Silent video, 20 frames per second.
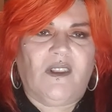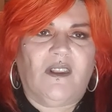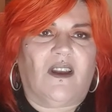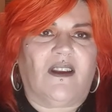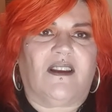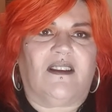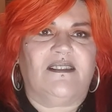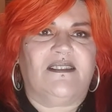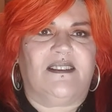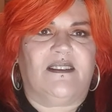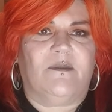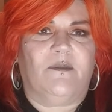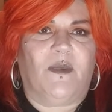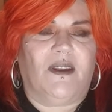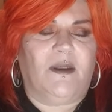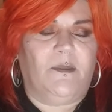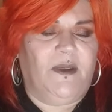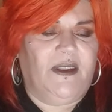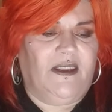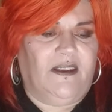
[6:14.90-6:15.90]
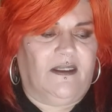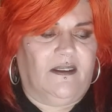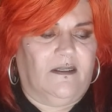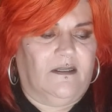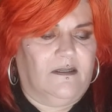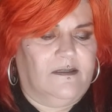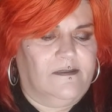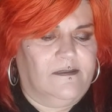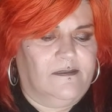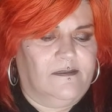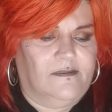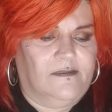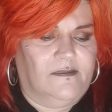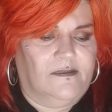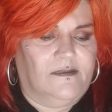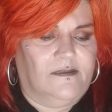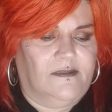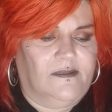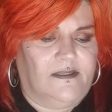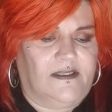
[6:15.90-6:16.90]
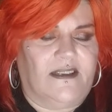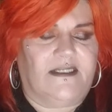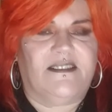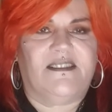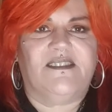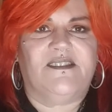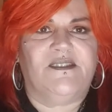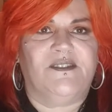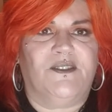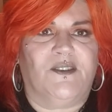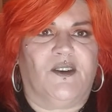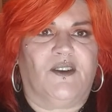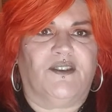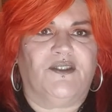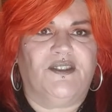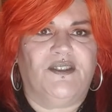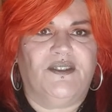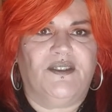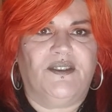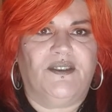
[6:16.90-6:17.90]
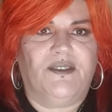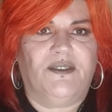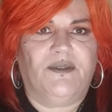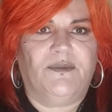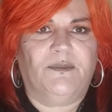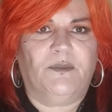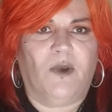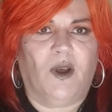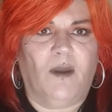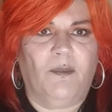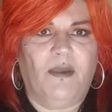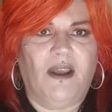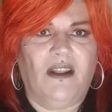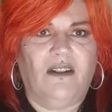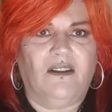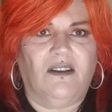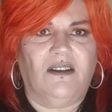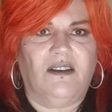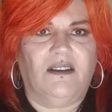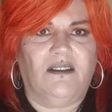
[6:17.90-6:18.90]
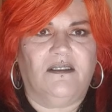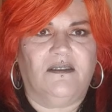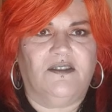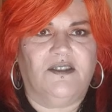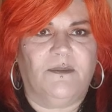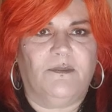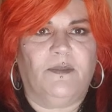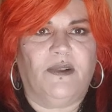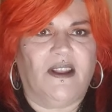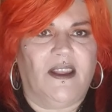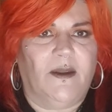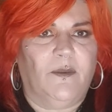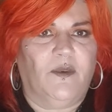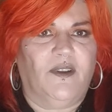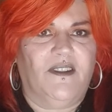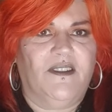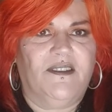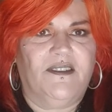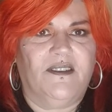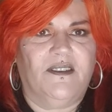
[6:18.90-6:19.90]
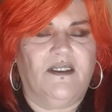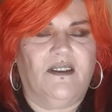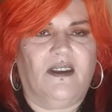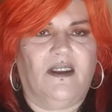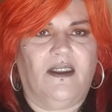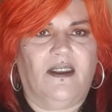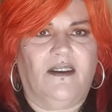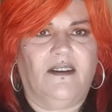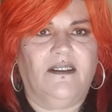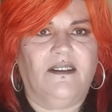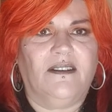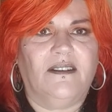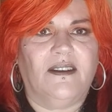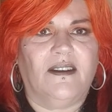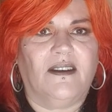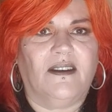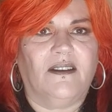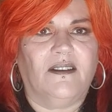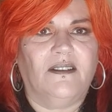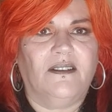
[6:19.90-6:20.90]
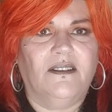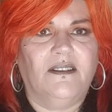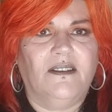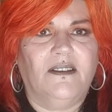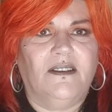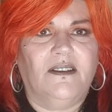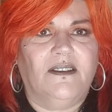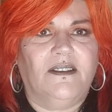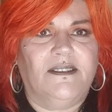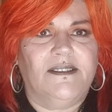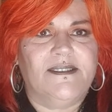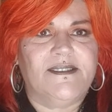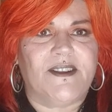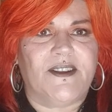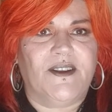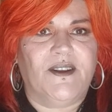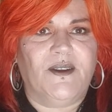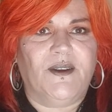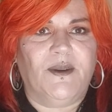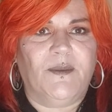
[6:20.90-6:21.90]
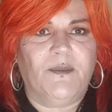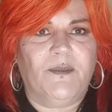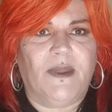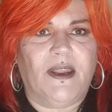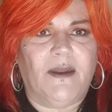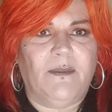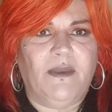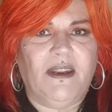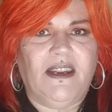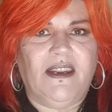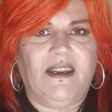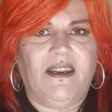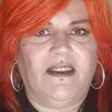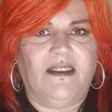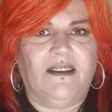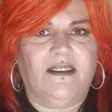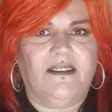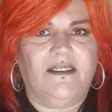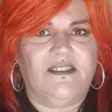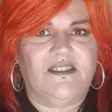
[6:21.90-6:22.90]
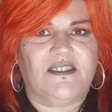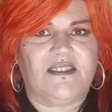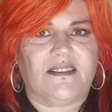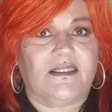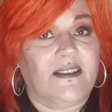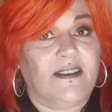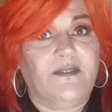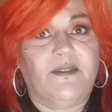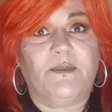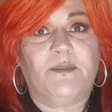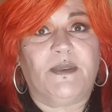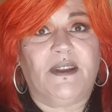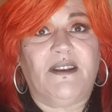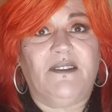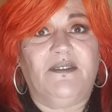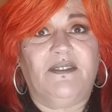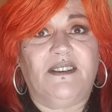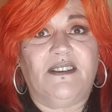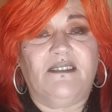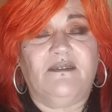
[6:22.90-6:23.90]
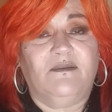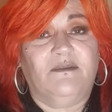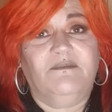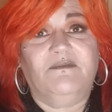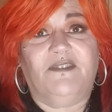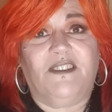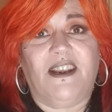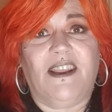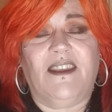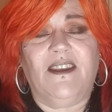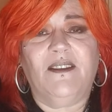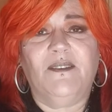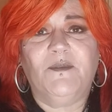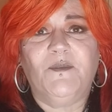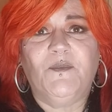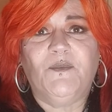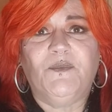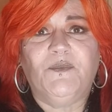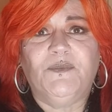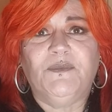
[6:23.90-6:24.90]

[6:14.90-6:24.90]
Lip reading: like I said, maybe it's not my palette to play with, and so maybe just leave it be for now.